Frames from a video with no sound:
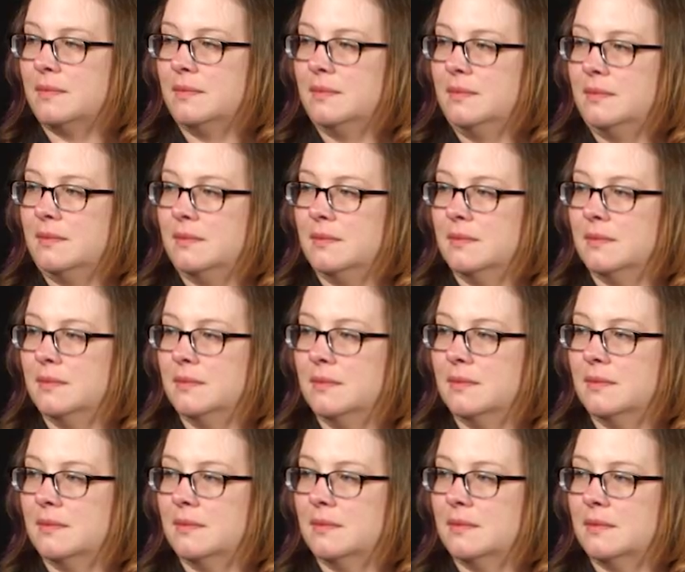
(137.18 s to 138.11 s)

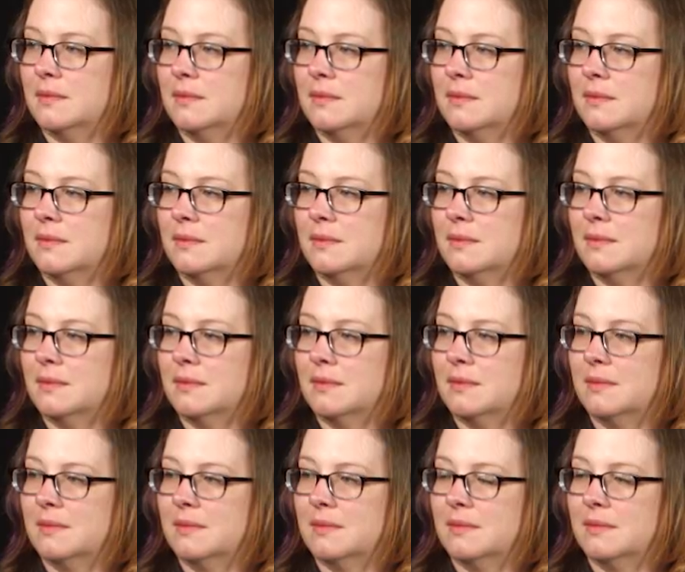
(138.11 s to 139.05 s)

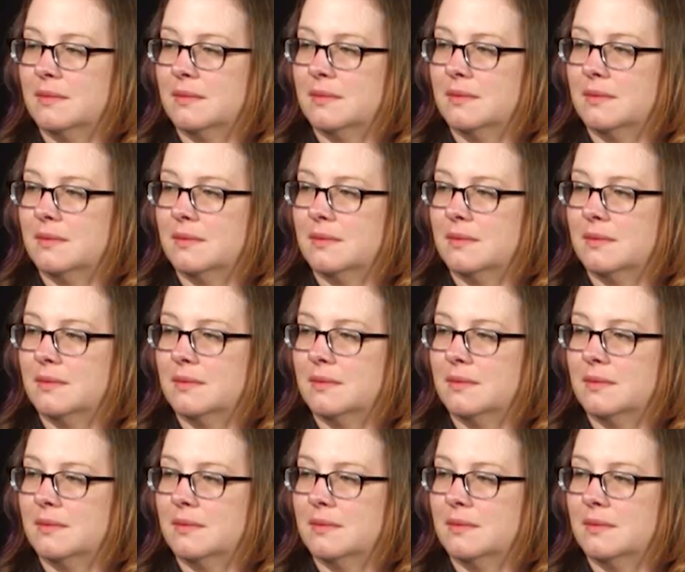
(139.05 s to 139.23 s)
[no speech]